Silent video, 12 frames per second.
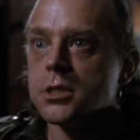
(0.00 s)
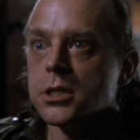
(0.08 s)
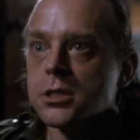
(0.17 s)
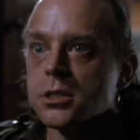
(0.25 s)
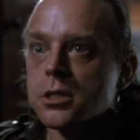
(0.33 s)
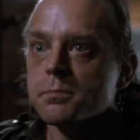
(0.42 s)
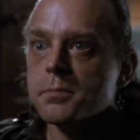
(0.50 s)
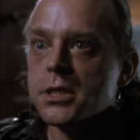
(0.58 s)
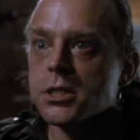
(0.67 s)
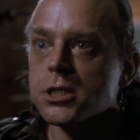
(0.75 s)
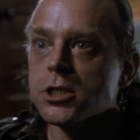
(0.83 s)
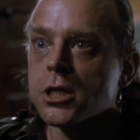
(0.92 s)
He's too
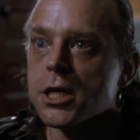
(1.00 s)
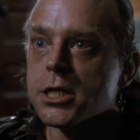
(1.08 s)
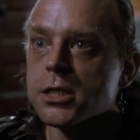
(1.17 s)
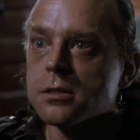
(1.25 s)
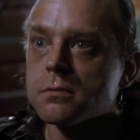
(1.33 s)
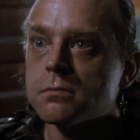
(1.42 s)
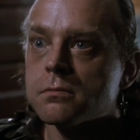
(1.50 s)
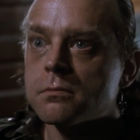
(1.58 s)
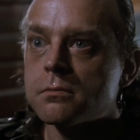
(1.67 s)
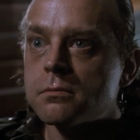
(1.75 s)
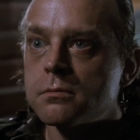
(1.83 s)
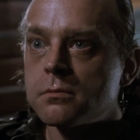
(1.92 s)
busy training.
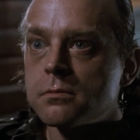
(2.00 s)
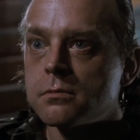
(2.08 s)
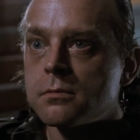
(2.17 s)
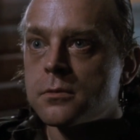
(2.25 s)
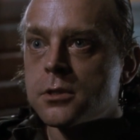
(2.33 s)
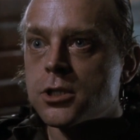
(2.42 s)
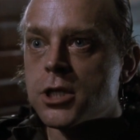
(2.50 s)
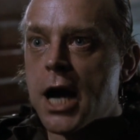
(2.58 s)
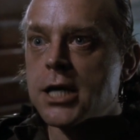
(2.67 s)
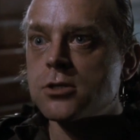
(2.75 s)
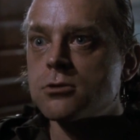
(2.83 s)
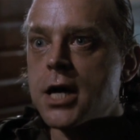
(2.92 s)

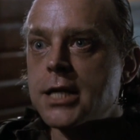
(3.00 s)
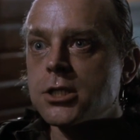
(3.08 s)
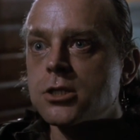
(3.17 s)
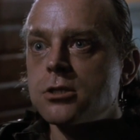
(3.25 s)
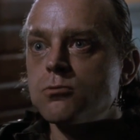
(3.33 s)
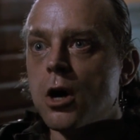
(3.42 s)
Tracking rats through